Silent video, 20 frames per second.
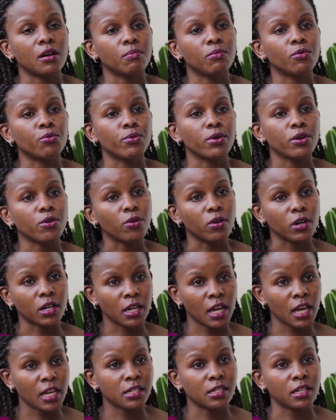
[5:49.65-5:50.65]
we
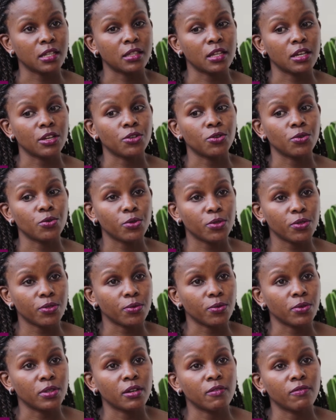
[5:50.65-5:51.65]
recognize that the
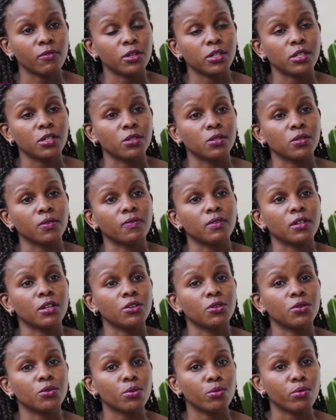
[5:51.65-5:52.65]
youth or the voices of the
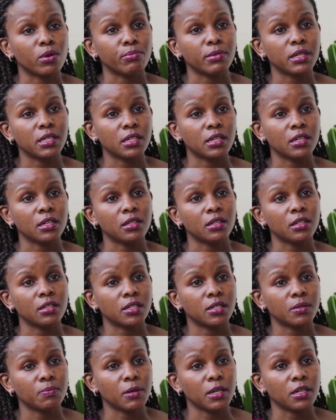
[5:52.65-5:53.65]
youth were missing in
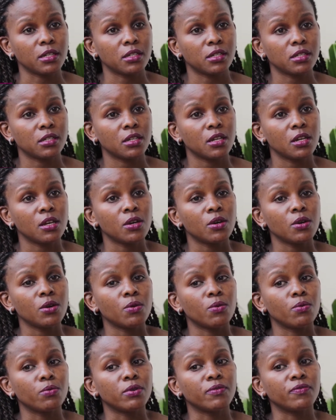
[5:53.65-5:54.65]
this space,
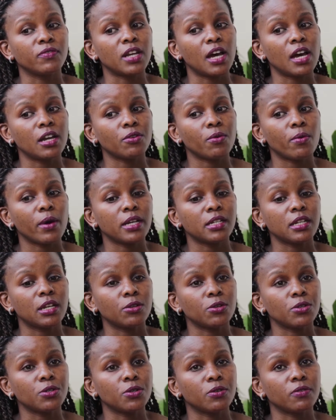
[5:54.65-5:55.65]
we've done quite a
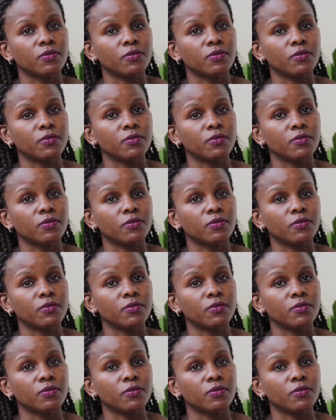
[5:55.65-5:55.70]
lot